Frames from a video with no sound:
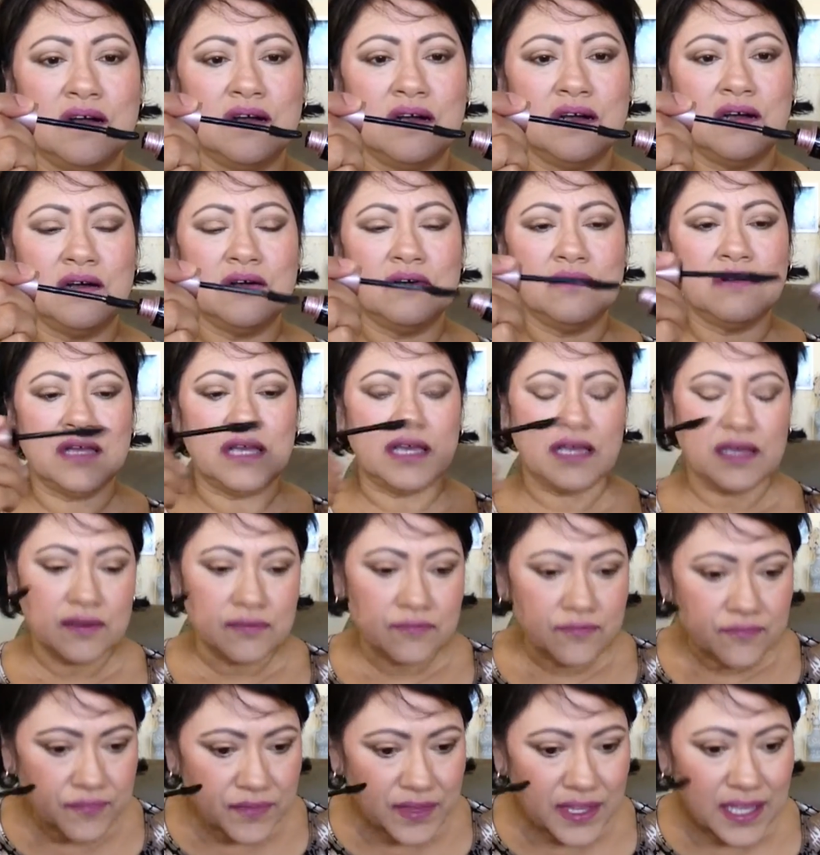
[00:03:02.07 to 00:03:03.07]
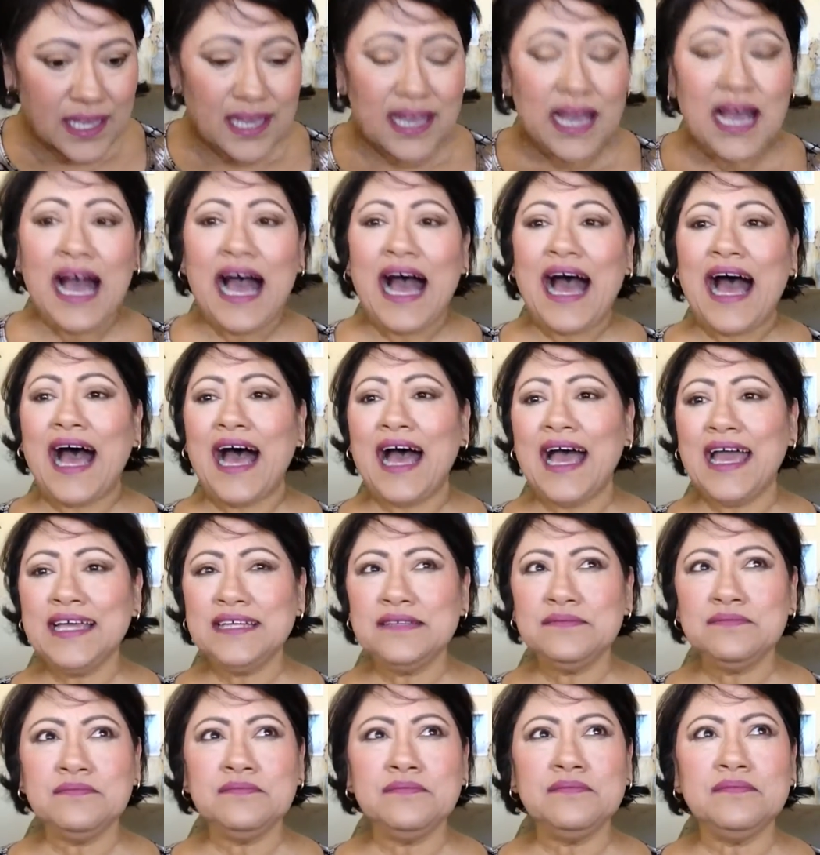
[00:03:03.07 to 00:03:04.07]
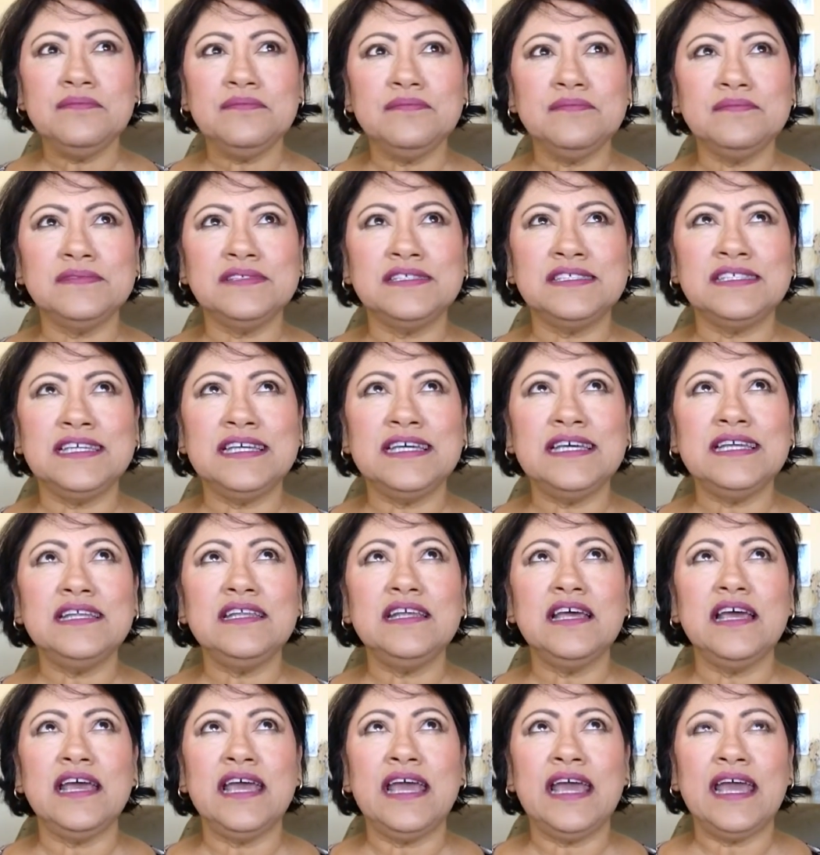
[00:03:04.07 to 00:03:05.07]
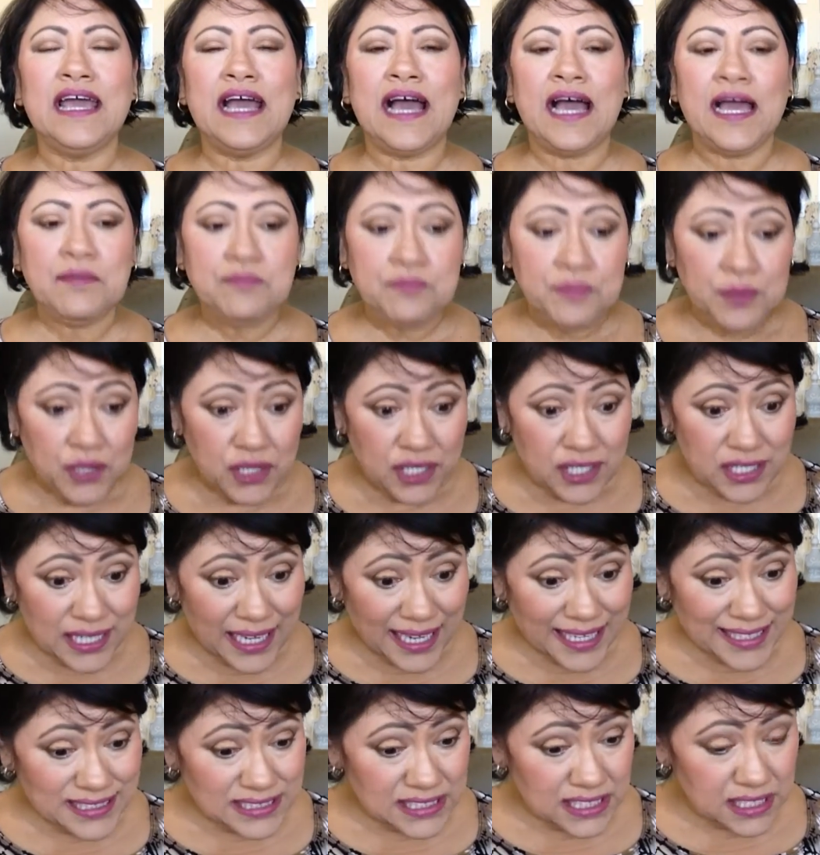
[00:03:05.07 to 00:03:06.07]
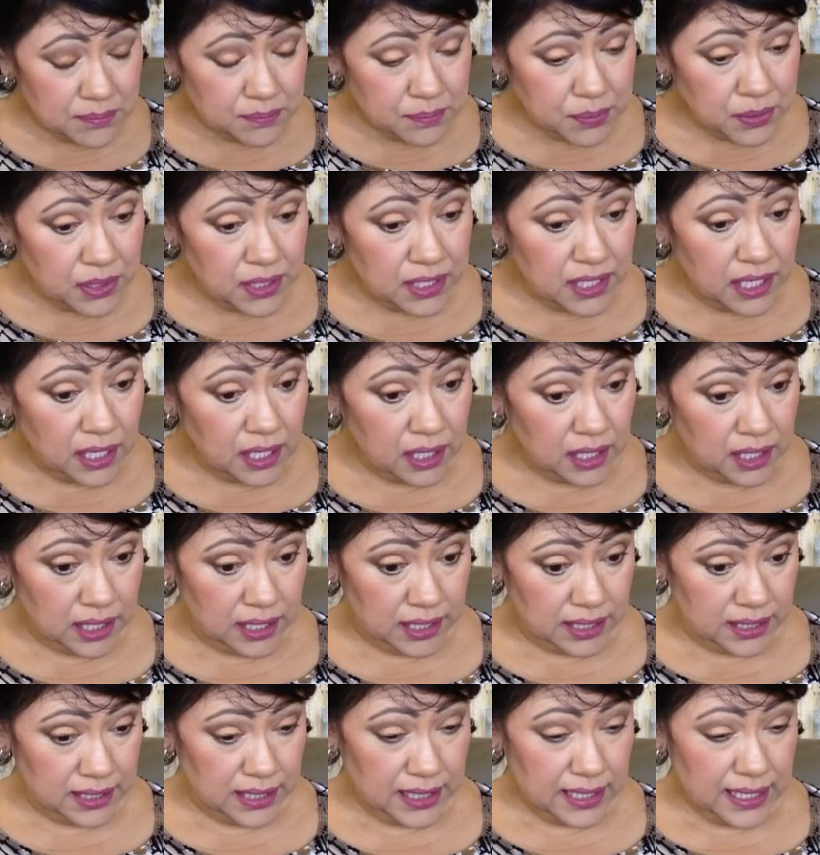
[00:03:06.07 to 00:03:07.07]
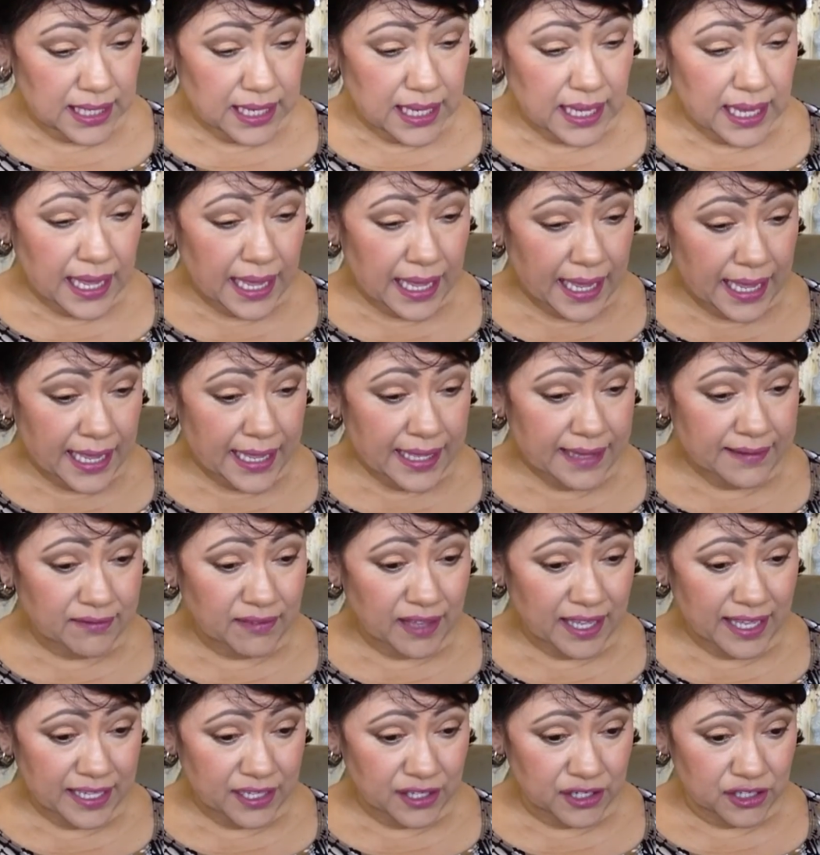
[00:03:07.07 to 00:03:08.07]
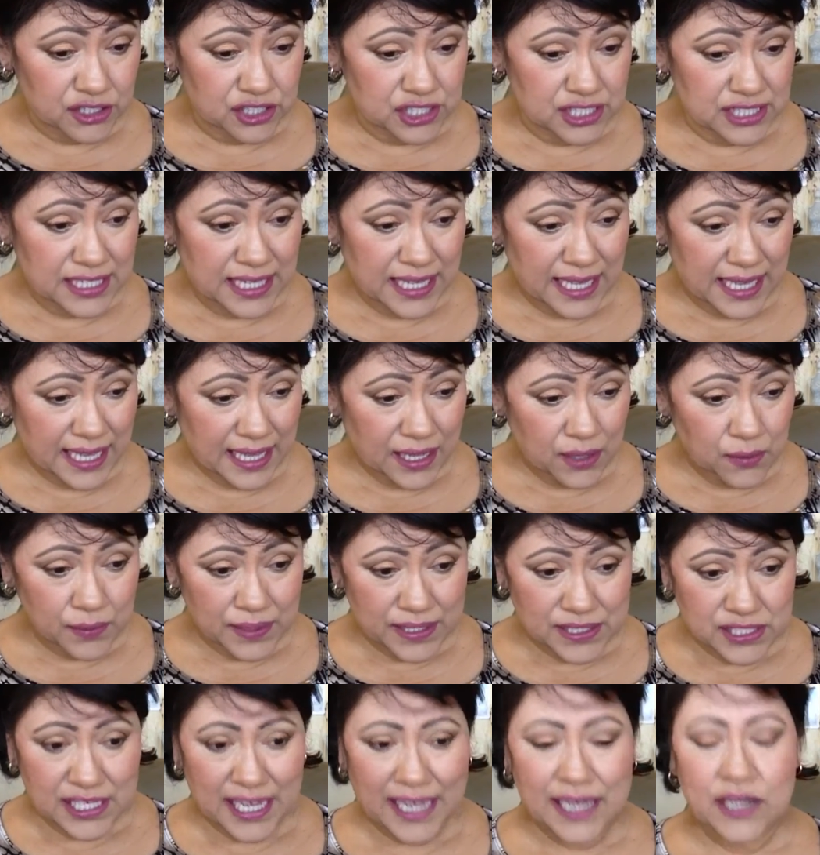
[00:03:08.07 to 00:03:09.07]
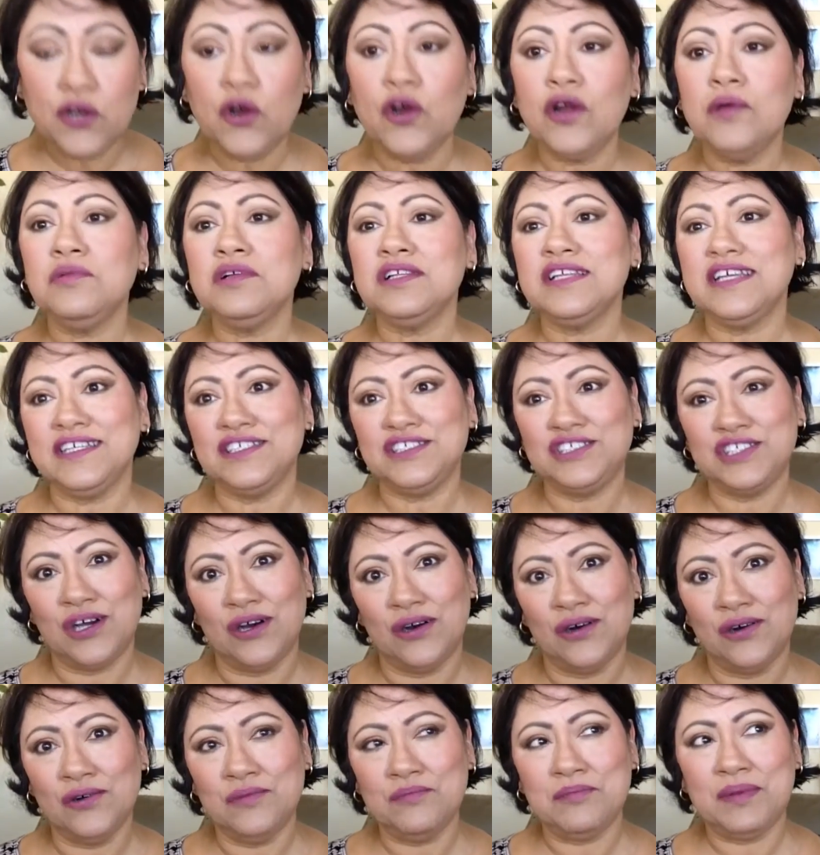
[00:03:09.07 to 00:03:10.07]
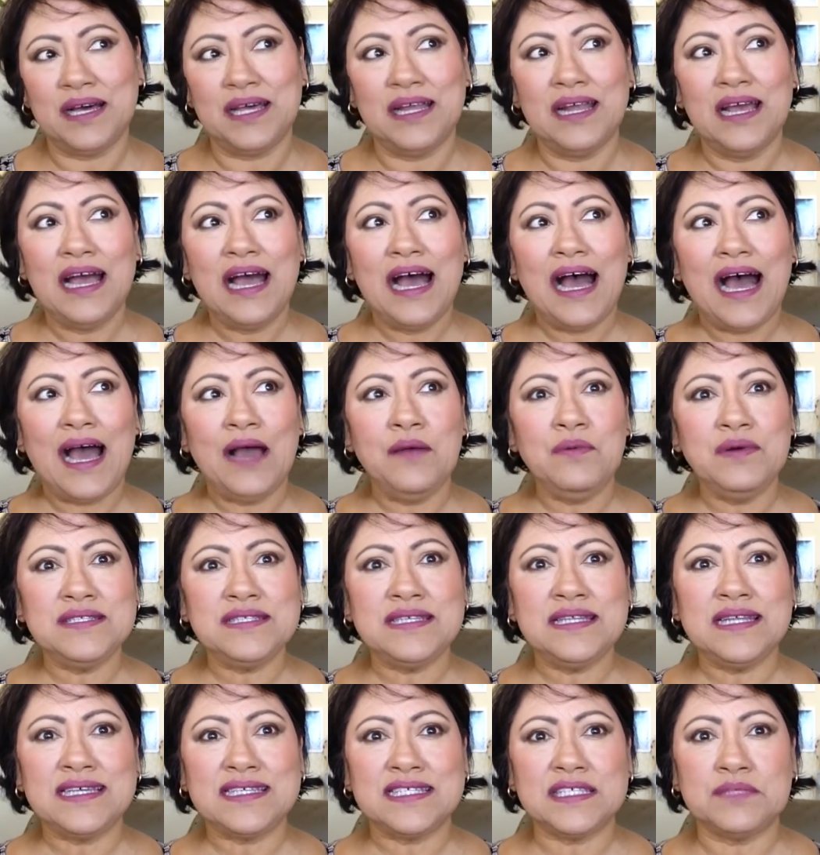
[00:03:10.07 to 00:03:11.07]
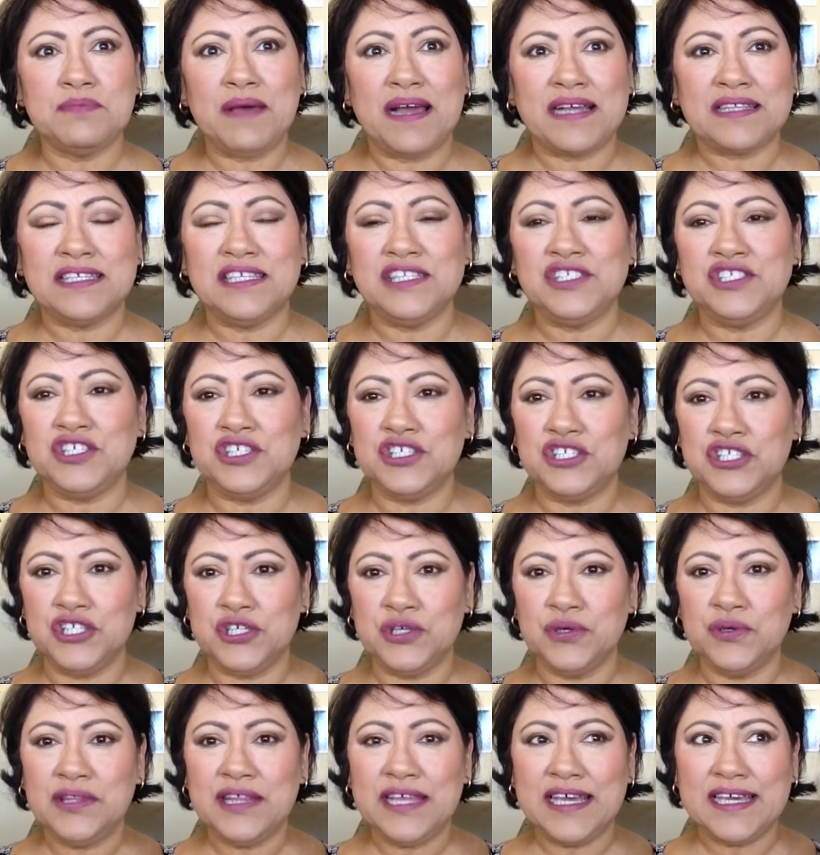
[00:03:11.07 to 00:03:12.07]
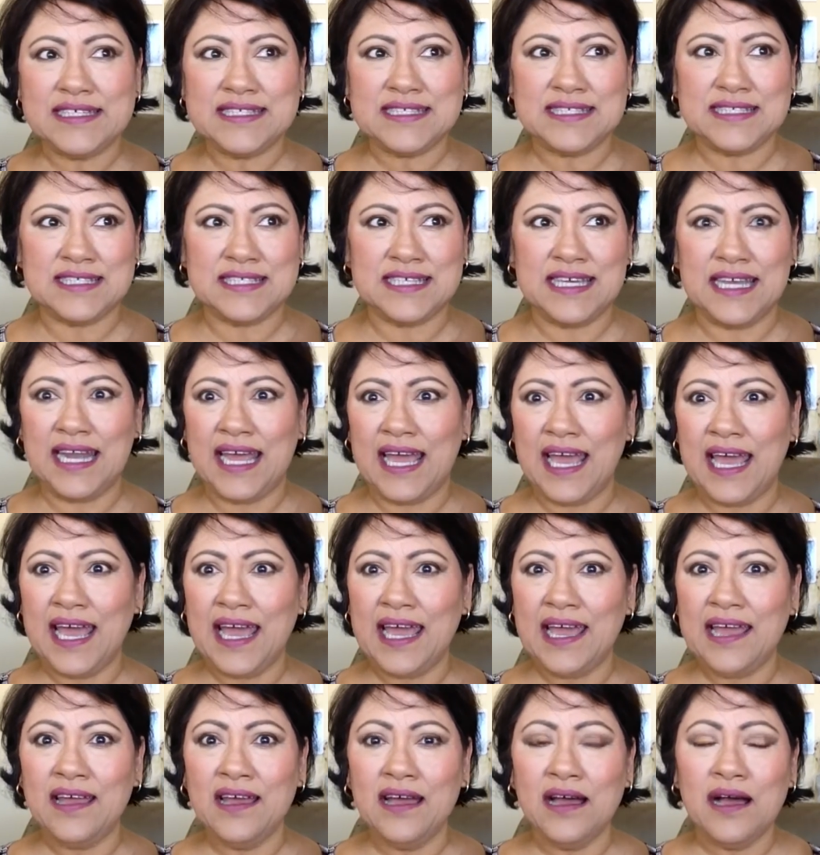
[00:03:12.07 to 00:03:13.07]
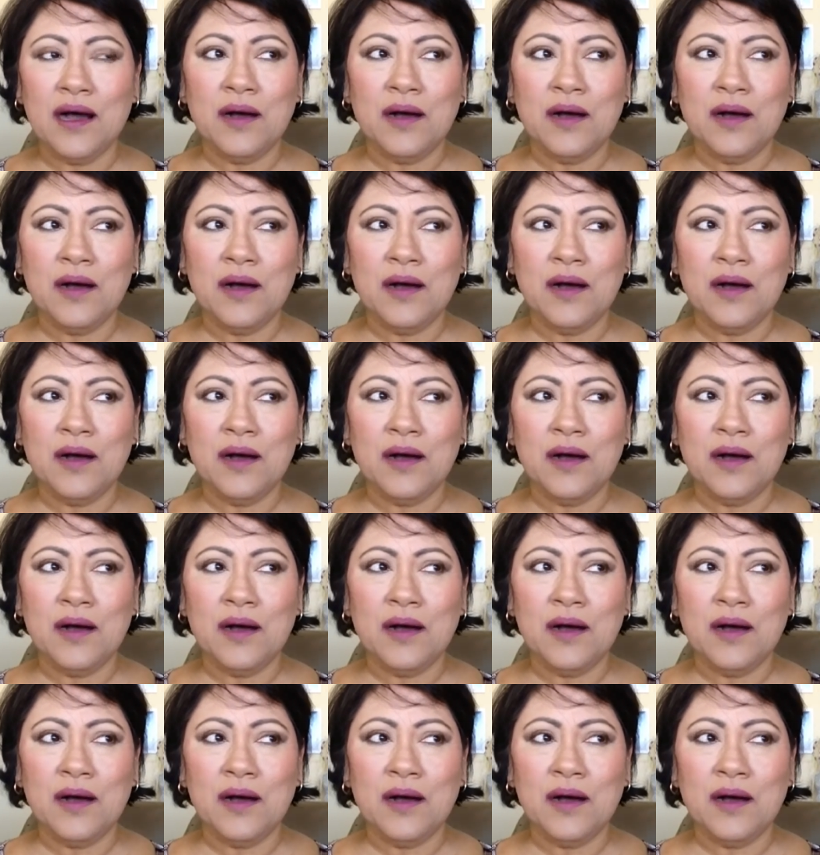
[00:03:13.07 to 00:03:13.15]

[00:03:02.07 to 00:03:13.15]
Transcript: okay, I did a I put I did put on eyeliner today, which I normally don't, but I wasn't expecting to do this today,